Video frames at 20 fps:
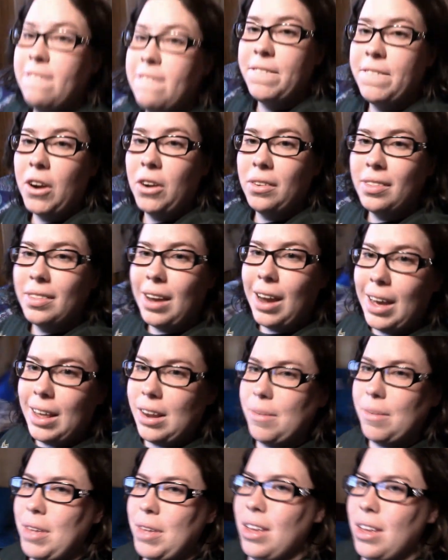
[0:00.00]
first
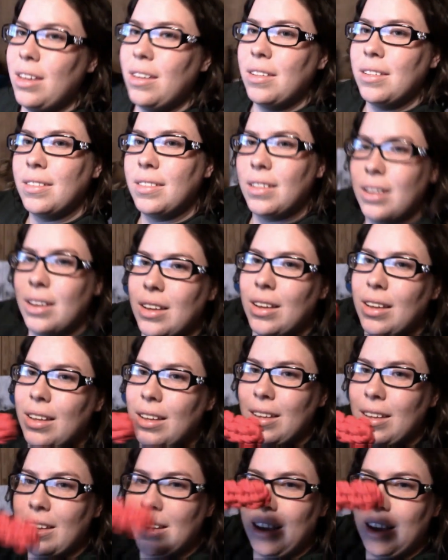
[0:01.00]
item is
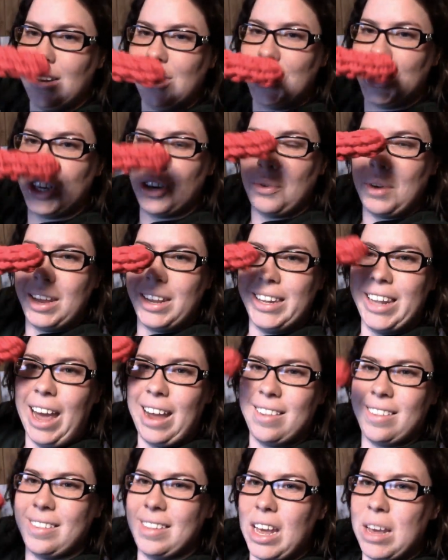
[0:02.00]
a Chewy
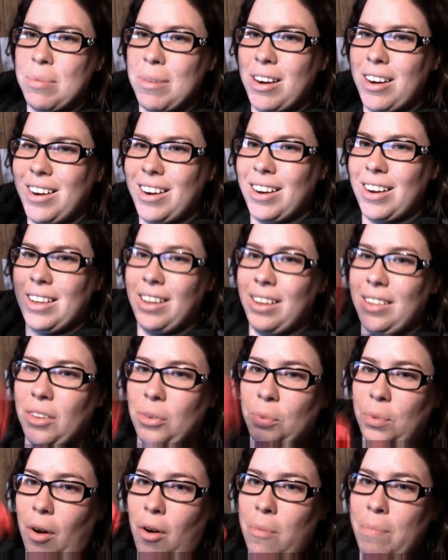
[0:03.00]
lightsaber. It's a
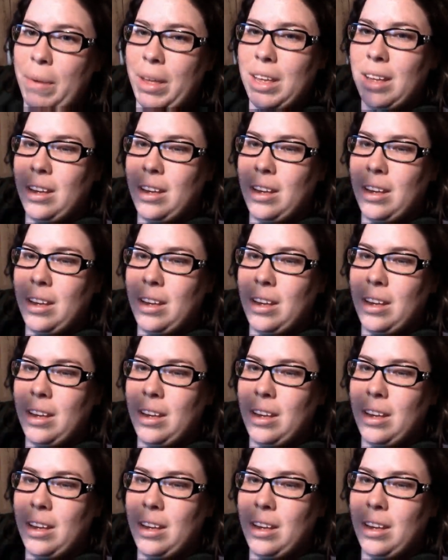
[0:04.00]
rope.